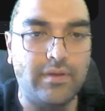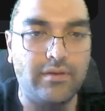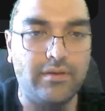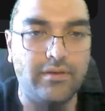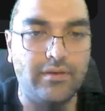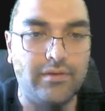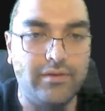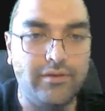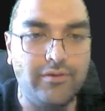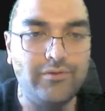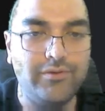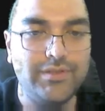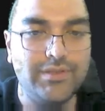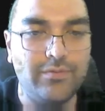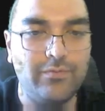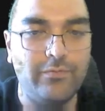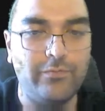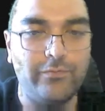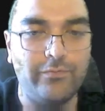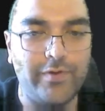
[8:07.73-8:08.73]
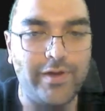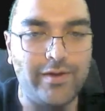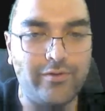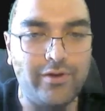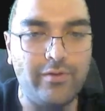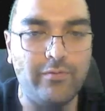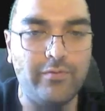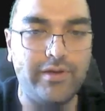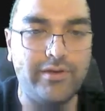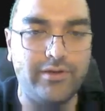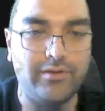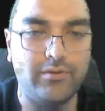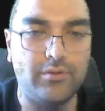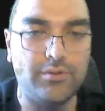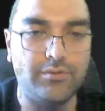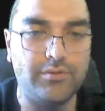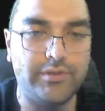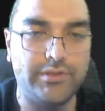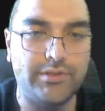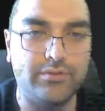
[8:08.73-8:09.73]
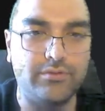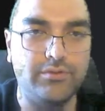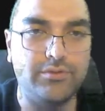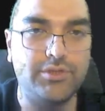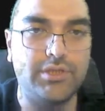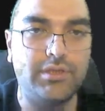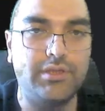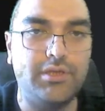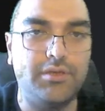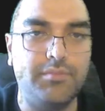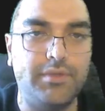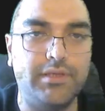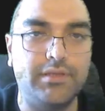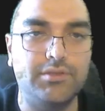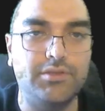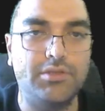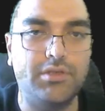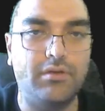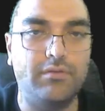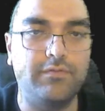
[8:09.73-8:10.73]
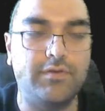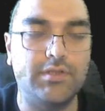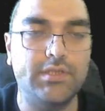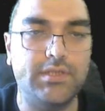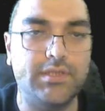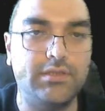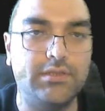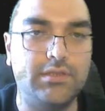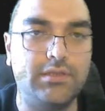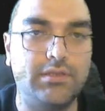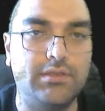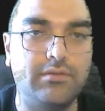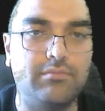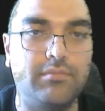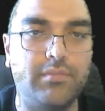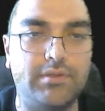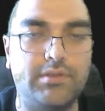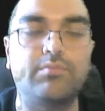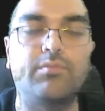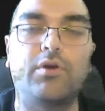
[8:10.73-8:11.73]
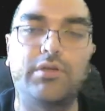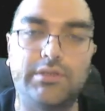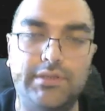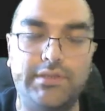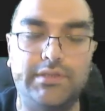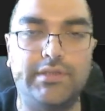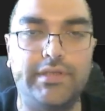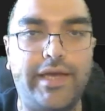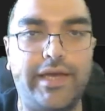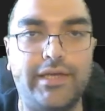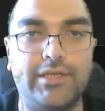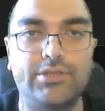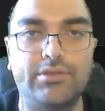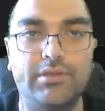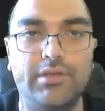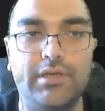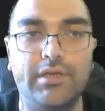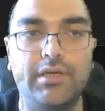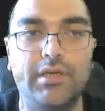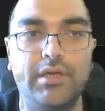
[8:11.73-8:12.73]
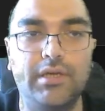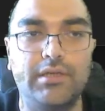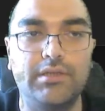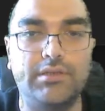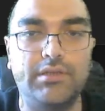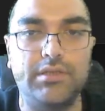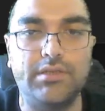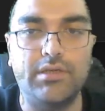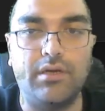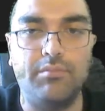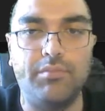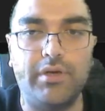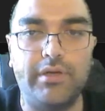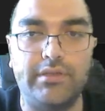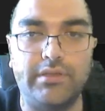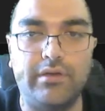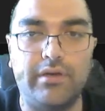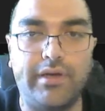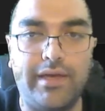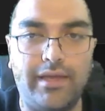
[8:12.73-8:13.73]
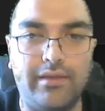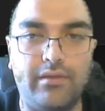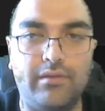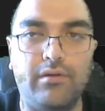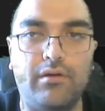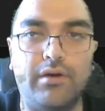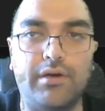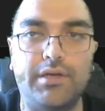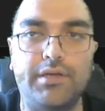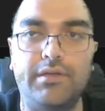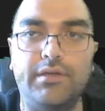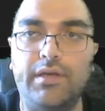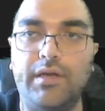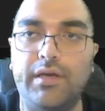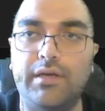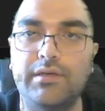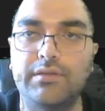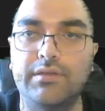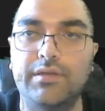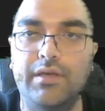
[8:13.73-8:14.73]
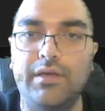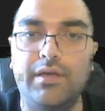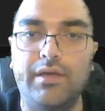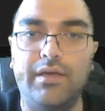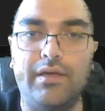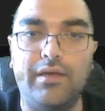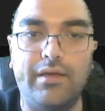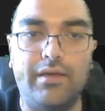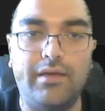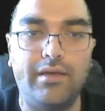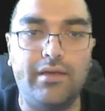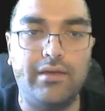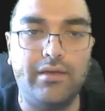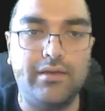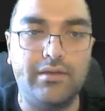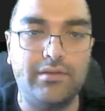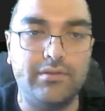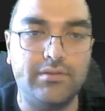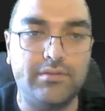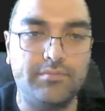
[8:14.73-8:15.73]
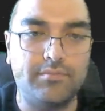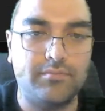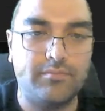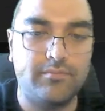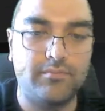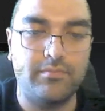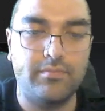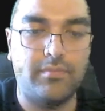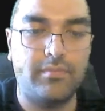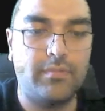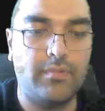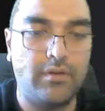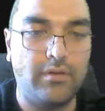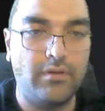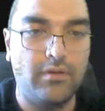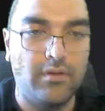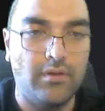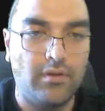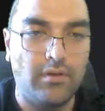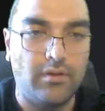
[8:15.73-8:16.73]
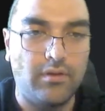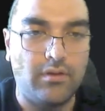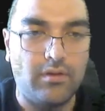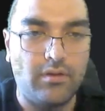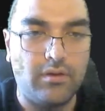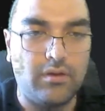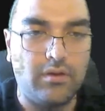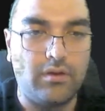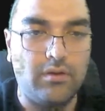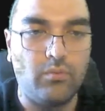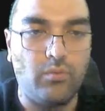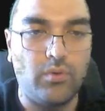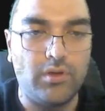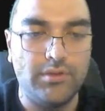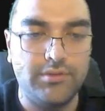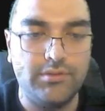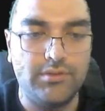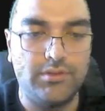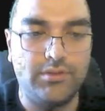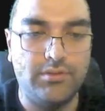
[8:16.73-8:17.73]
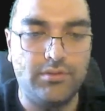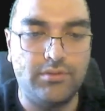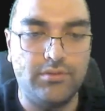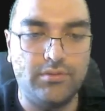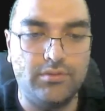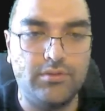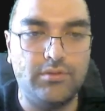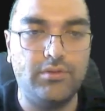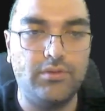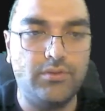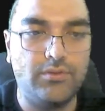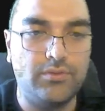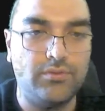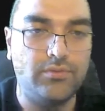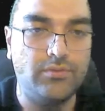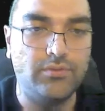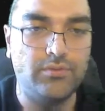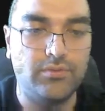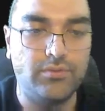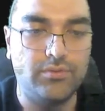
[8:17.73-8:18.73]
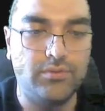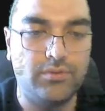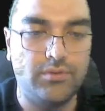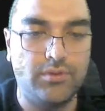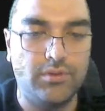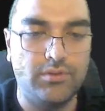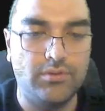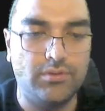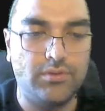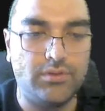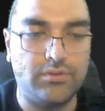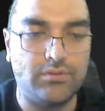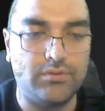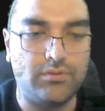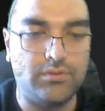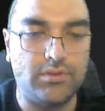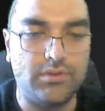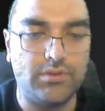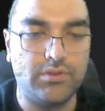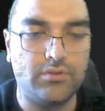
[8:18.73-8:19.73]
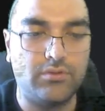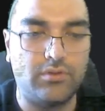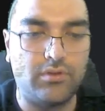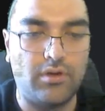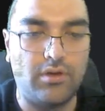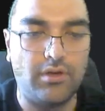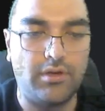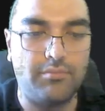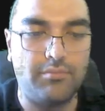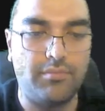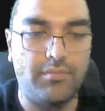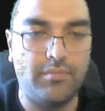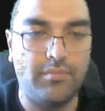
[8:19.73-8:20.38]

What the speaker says: here is a very, very low resolution image of a city, a smart city actually, designed by Zaha Hadid architect. And I want you to describe